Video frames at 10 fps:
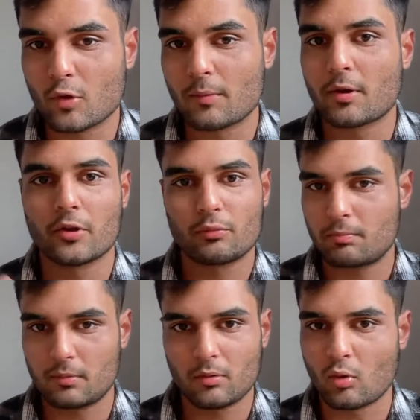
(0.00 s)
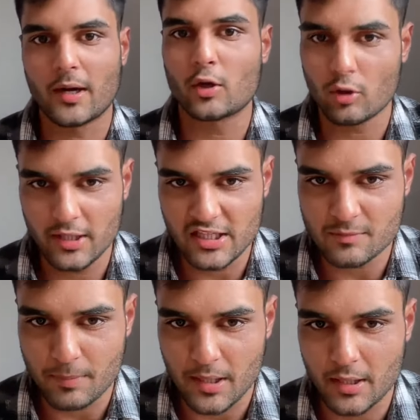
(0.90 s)
Okay, because italki is
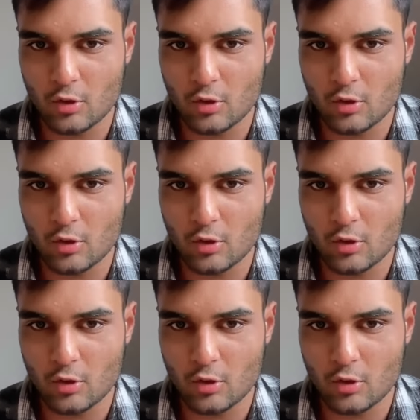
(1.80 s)
paid.